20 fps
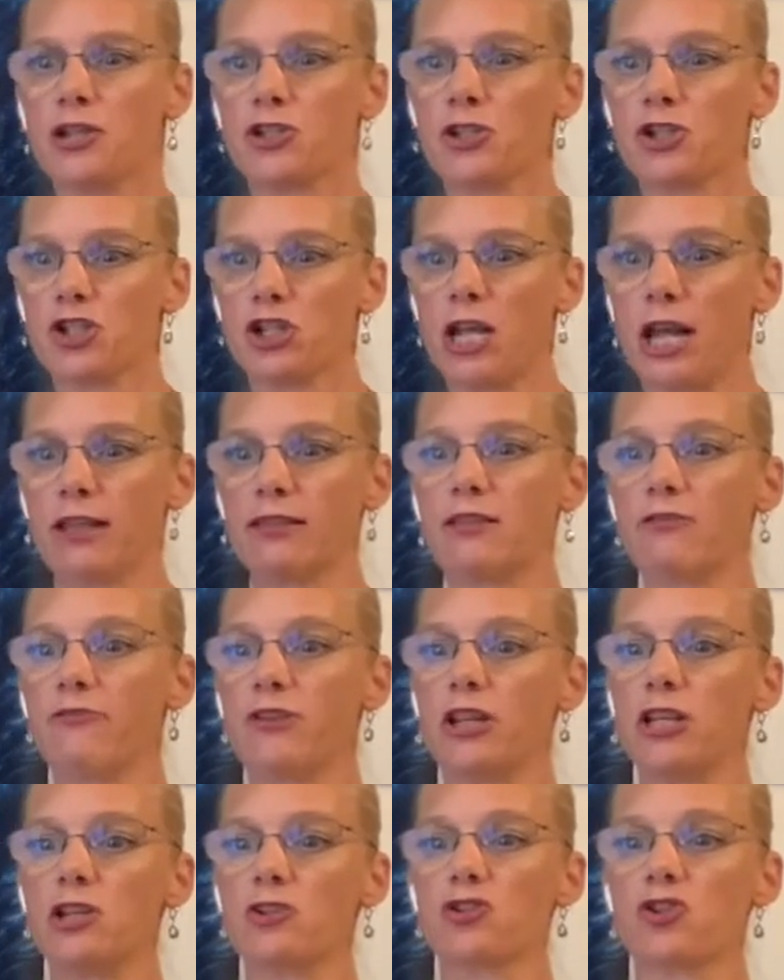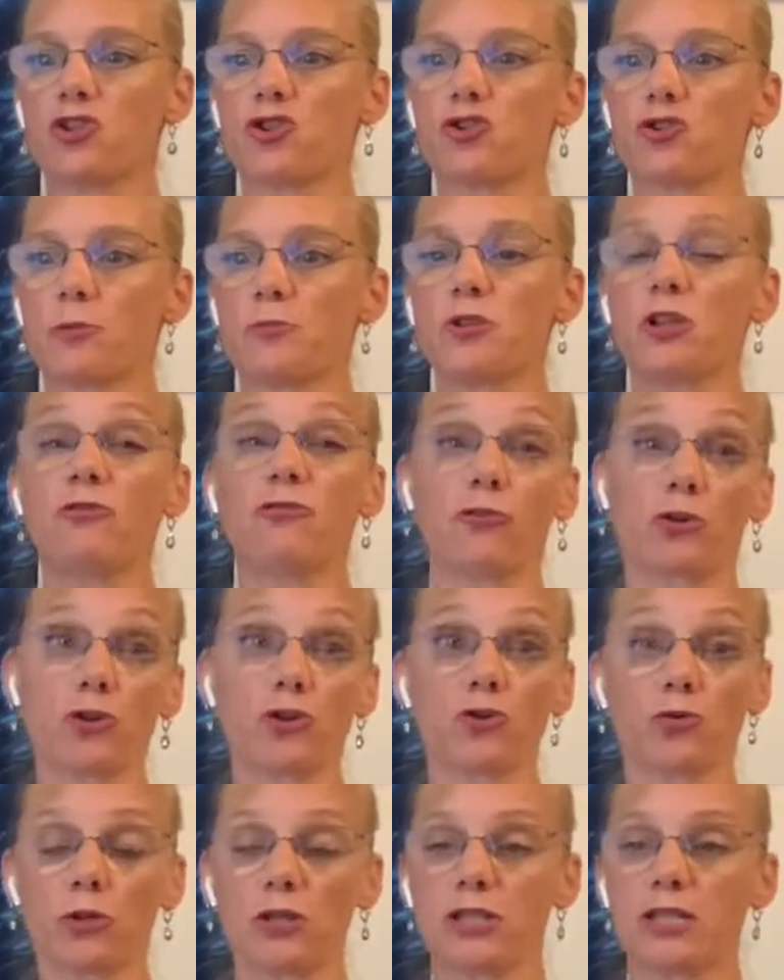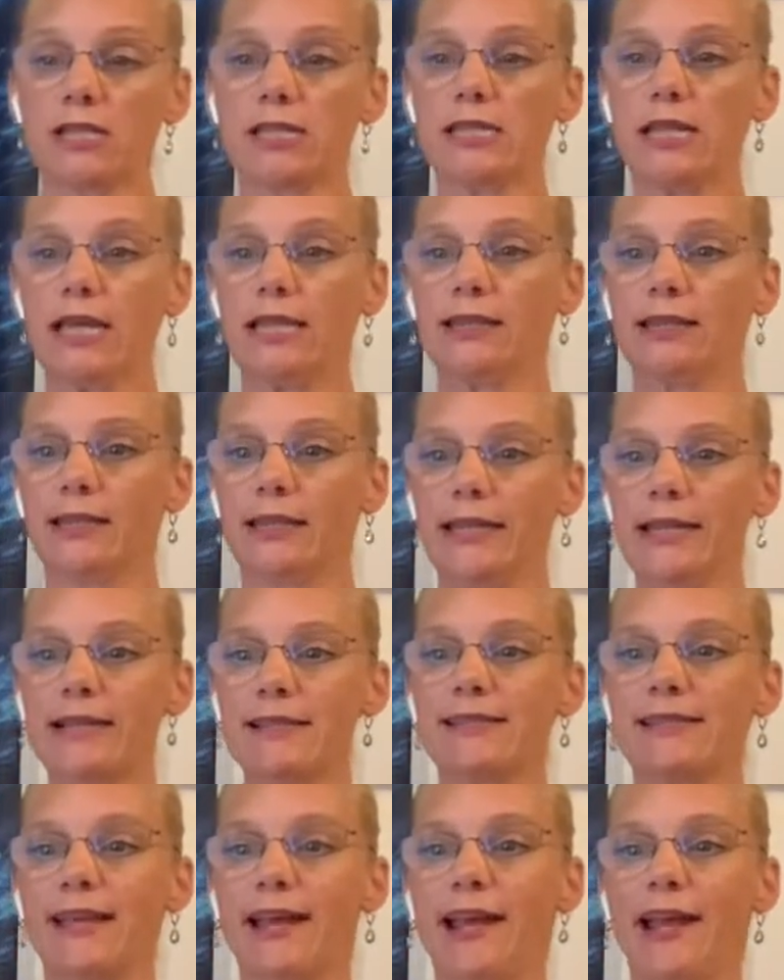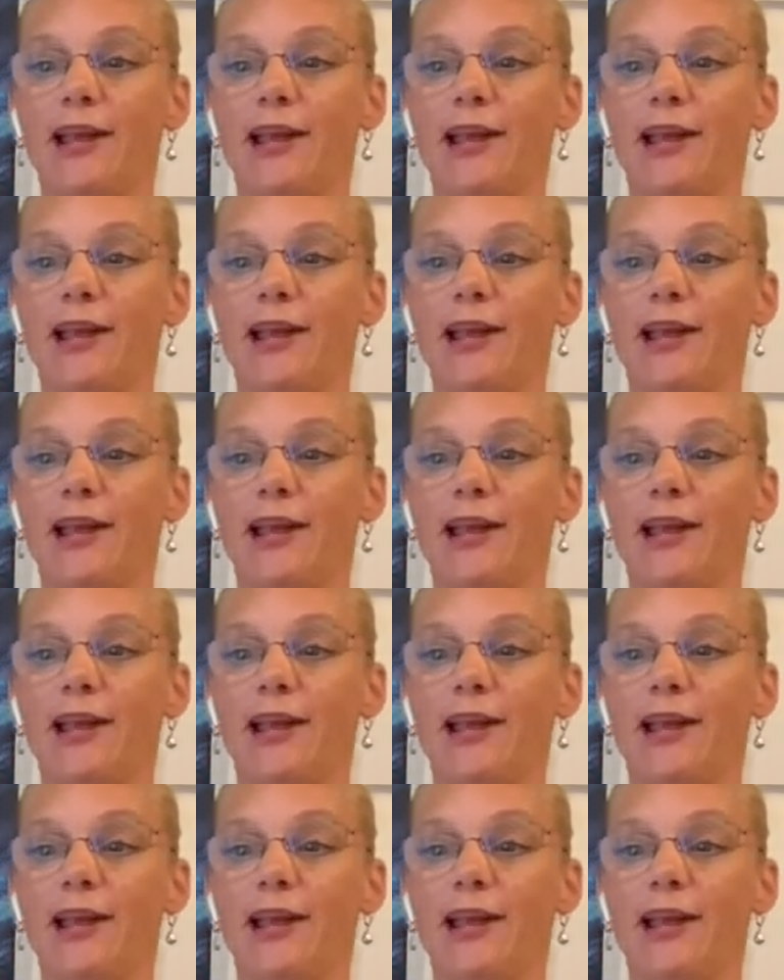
check the video's description for sources and links,